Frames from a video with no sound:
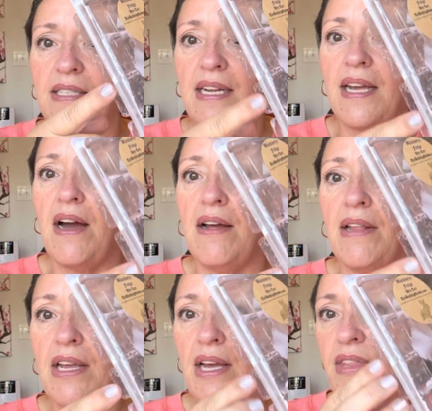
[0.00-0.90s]
And I got
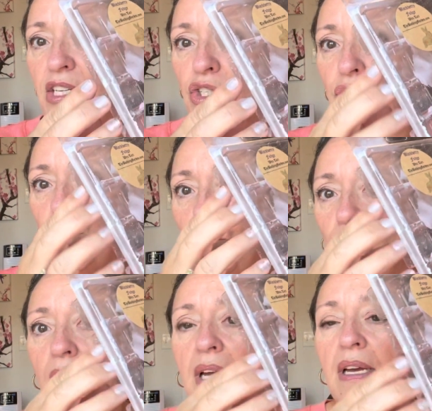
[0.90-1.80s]
like, I think
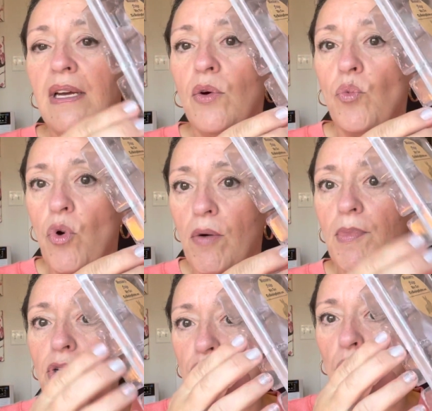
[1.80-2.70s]
2
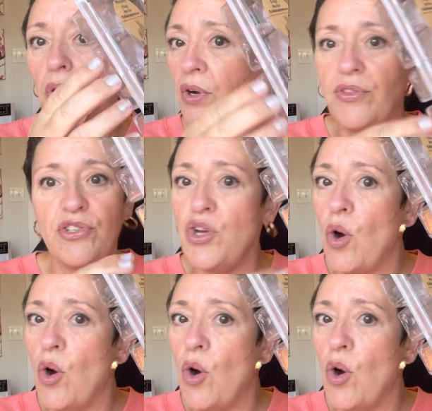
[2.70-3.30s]
warmers worth,